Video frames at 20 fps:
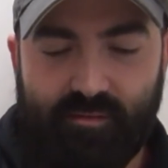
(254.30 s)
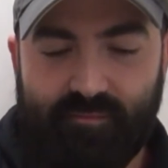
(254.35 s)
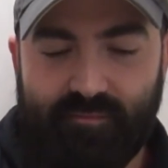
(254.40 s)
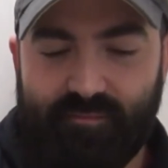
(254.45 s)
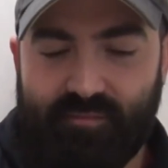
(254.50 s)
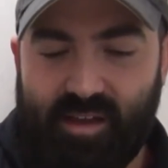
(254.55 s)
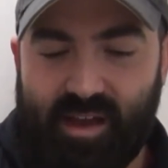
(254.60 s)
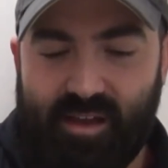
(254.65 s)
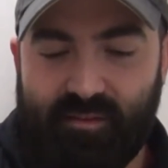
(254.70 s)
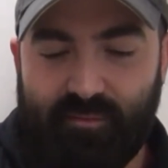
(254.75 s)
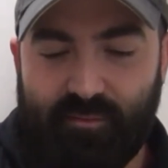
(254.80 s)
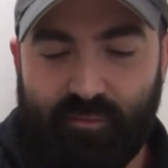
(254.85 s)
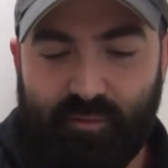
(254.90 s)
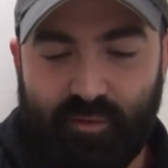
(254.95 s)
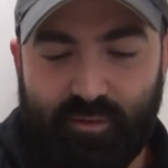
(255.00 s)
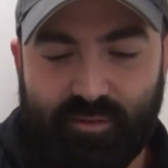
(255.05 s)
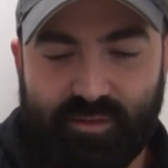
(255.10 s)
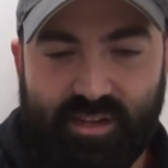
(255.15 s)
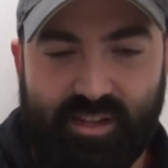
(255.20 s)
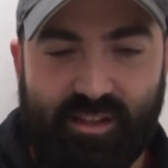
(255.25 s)
Diving for
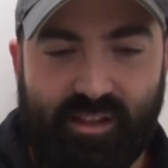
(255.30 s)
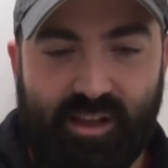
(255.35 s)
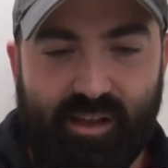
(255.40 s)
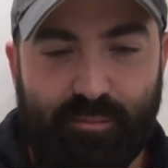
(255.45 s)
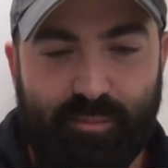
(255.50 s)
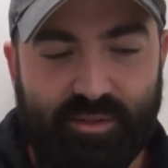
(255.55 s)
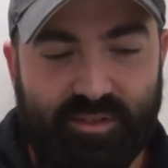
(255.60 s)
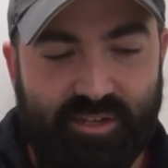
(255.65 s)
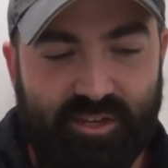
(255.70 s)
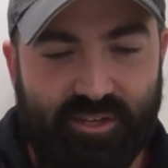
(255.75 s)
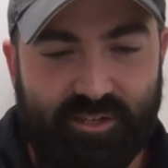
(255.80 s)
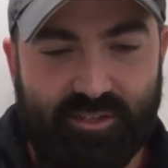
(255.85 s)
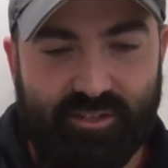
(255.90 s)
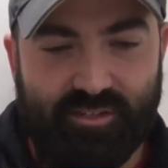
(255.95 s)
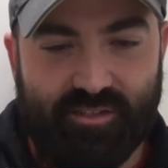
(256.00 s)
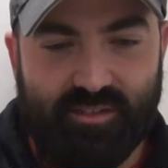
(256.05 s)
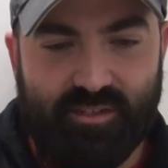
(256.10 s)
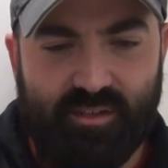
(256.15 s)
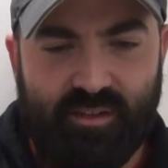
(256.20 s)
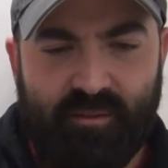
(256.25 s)
those end line
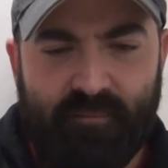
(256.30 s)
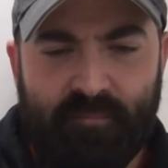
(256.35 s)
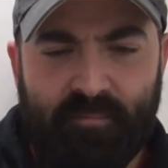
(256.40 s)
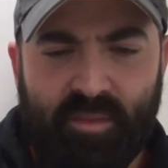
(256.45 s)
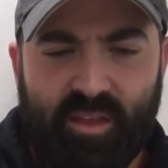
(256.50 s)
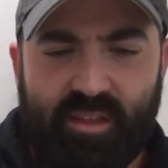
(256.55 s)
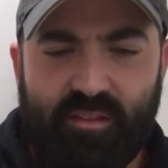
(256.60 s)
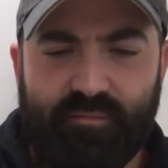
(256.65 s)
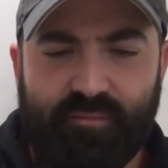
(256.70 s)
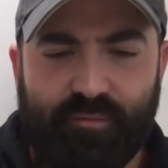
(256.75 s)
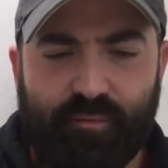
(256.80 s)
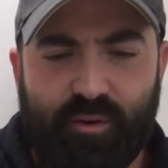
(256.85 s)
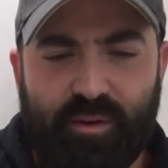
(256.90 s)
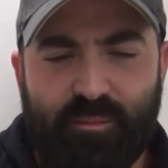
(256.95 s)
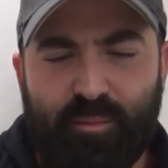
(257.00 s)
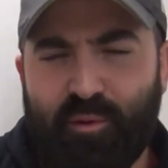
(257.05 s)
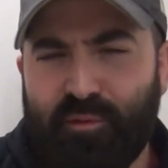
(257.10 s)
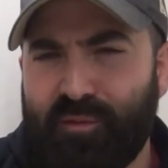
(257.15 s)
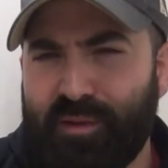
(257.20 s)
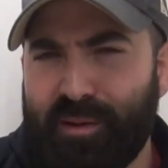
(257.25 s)
possessions. And then free
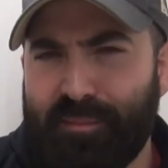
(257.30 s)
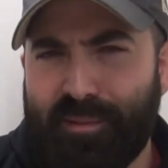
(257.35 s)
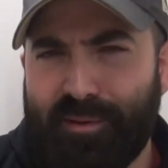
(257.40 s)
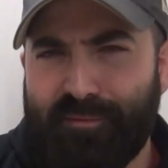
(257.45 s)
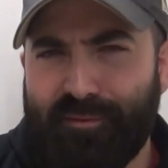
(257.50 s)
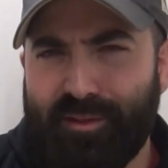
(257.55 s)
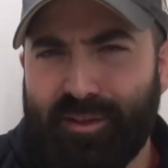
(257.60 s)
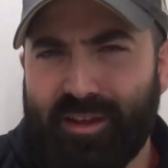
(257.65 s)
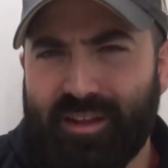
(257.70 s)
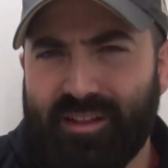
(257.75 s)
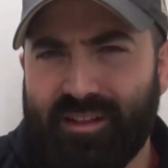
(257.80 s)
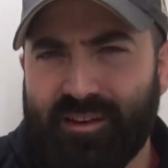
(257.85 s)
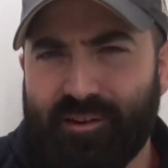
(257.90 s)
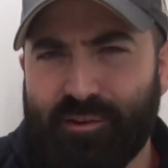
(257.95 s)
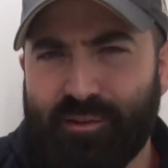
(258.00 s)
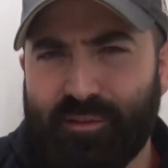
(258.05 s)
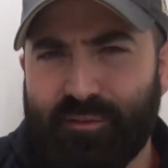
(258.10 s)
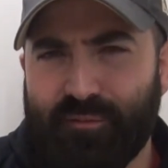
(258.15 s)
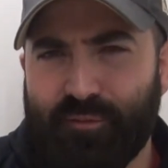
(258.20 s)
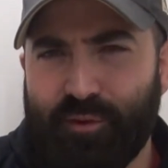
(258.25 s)
movement. I'm not really clear
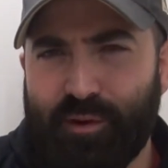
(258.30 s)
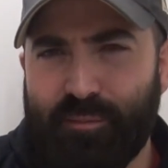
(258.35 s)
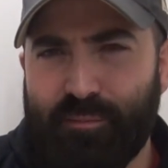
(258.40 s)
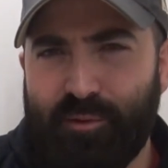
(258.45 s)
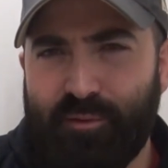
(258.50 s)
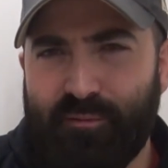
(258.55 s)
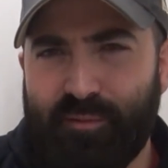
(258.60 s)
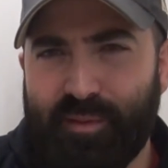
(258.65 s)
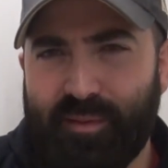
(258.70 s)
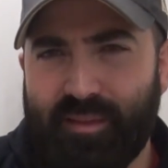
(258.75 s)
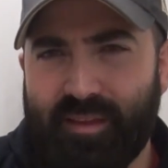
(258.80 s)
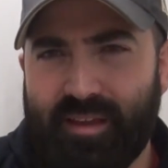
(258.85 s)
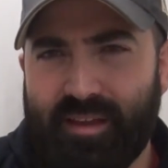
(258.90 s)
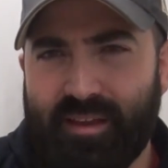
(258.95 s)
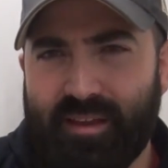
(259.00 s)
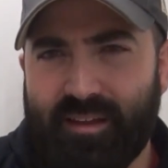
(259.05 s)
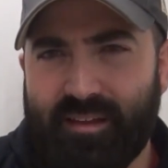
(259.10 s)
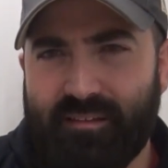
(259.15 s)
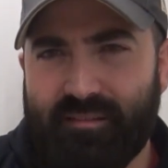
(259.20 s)
on the free movement thing.